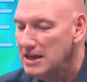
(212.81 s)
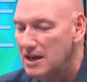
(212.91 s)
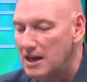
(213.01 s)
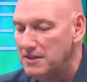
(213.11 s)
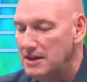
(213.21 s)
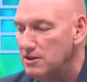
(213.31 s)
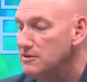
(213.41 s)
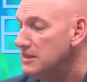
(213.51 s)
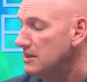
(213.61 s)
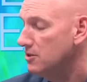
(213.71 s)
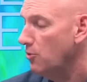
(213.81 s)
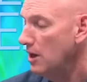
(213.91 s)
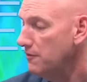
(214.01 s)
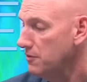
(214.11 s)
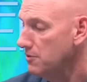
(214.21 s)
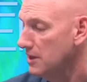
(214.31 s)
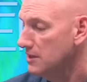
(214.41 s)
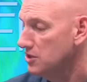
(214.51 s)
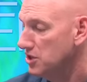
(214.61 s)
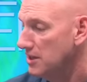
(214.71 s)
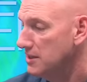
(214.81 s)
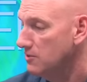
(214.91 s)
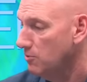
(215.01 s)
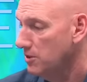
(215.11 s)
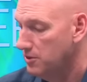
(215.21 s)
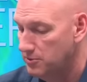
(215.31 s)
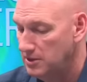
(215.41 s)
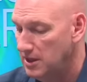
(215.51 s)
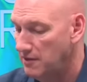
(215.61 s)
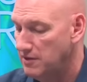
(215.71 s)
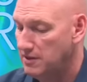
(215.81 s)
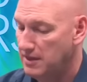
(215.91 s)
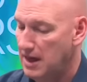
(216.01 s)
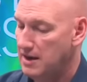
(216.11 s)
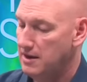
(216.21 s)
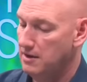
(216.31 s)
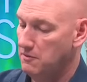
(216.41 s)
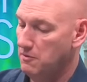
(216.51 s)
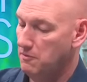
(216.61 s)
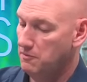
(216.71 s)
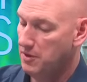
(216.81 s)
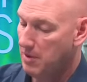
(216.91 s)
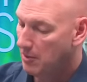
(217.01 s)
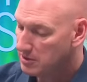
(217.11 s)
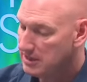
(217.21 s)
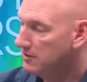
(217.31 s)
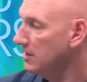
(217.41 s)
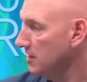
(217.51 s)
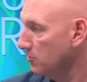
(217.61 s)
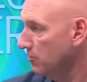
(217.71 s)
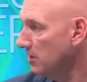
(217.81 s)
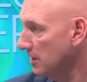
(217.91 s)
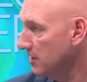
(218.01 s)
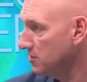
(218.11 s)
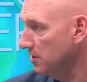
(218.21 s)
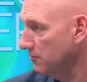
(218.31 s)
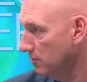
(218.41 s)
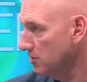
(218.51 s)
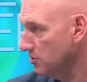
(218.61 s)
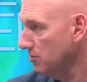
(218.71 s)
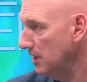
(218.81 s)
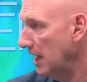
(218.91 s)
Yeah, I think you see quite a few things in Genesis 1 through 11 that the Bible is giving us the real history of what truly